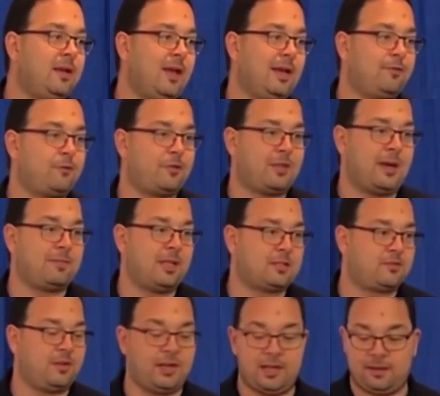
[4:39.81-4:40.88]
And for them,
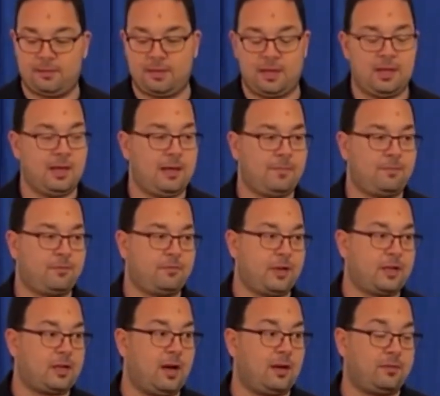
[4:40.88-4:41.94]
that's a
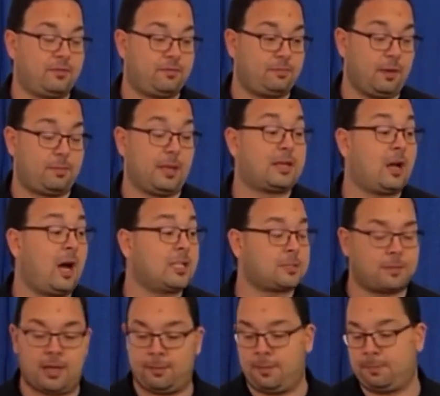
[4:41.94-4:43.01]
big
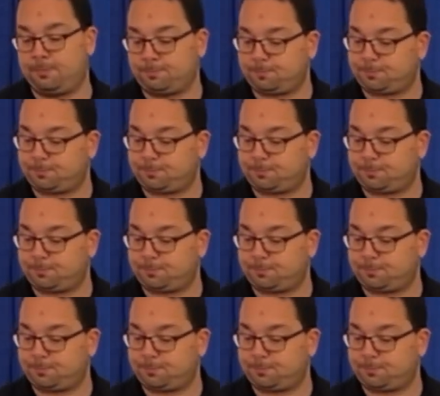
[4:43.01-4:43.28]
cost problem.